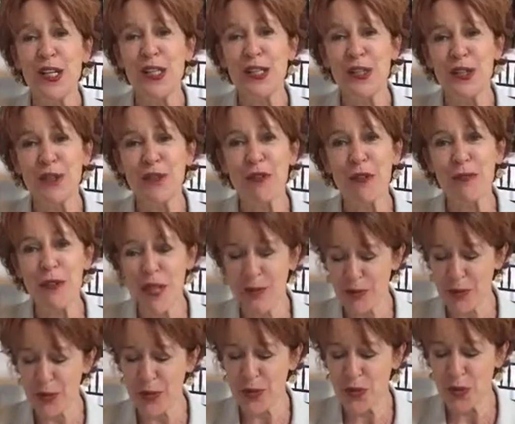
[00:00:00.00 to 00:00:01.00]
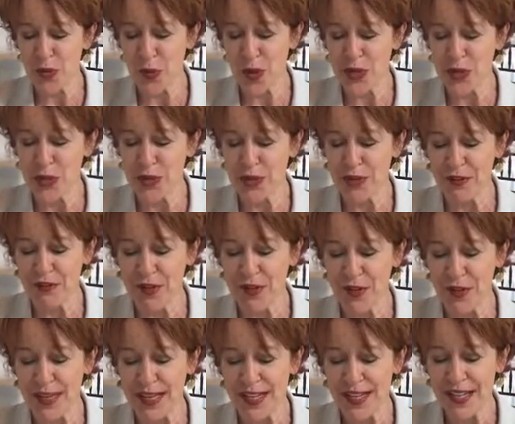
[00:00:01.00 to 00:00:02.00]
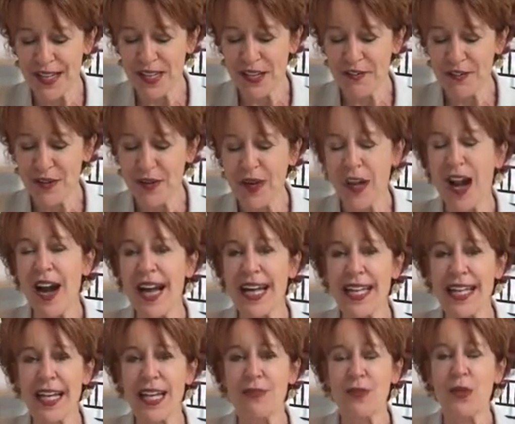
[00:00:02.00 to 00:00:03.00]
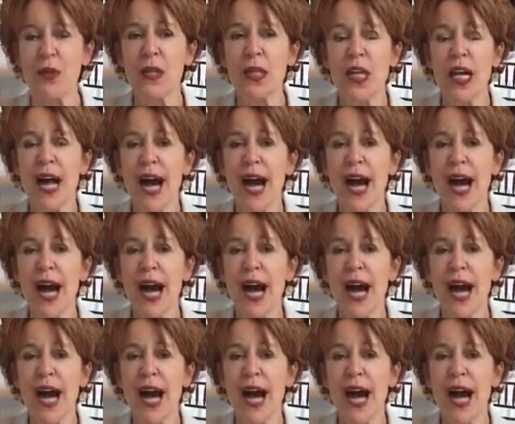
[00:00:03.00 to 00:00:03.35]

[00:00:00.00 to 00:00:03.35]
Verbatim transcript: serve the people who you want to at a very, very high level.